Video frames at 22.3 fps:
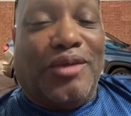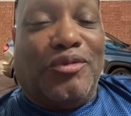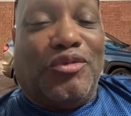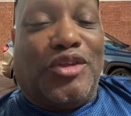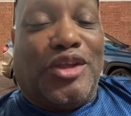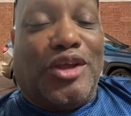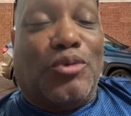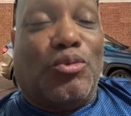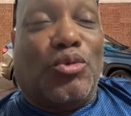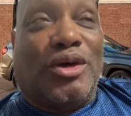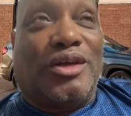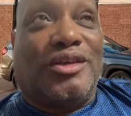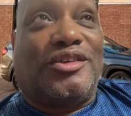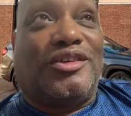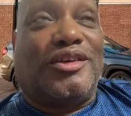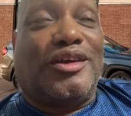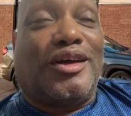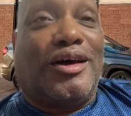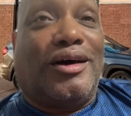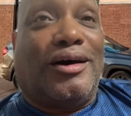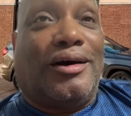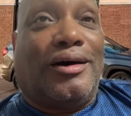There was
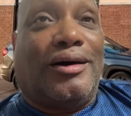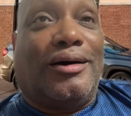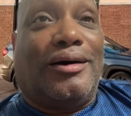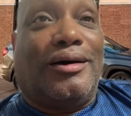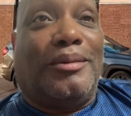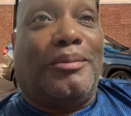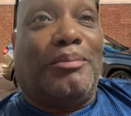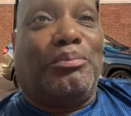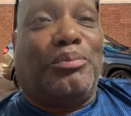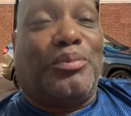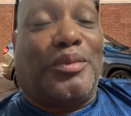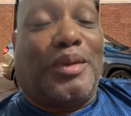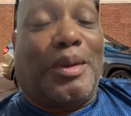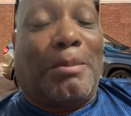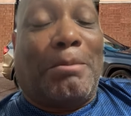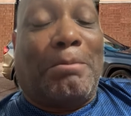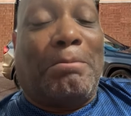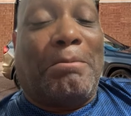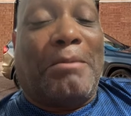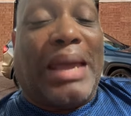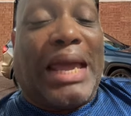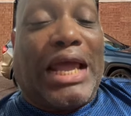a
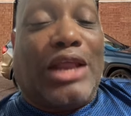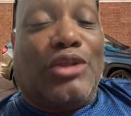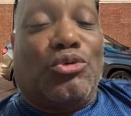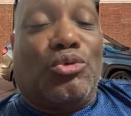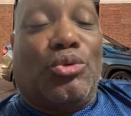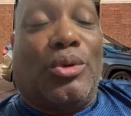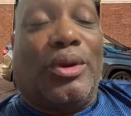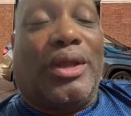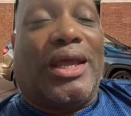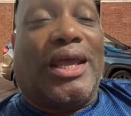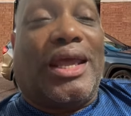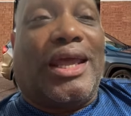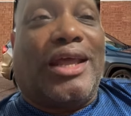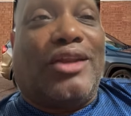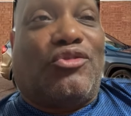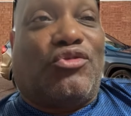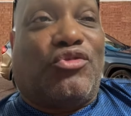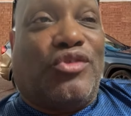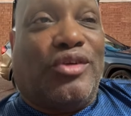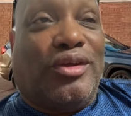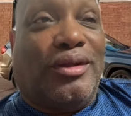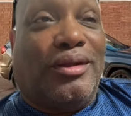manual
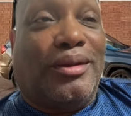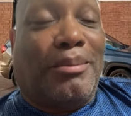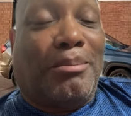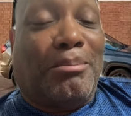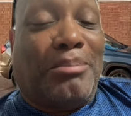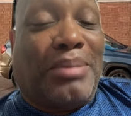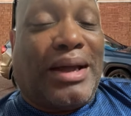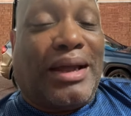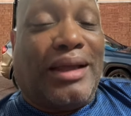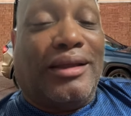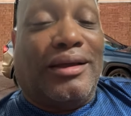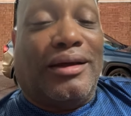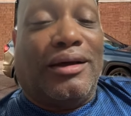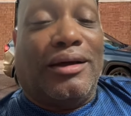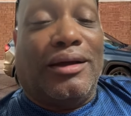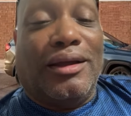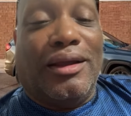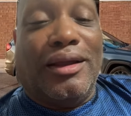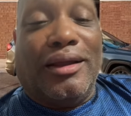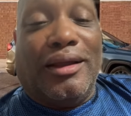entry by a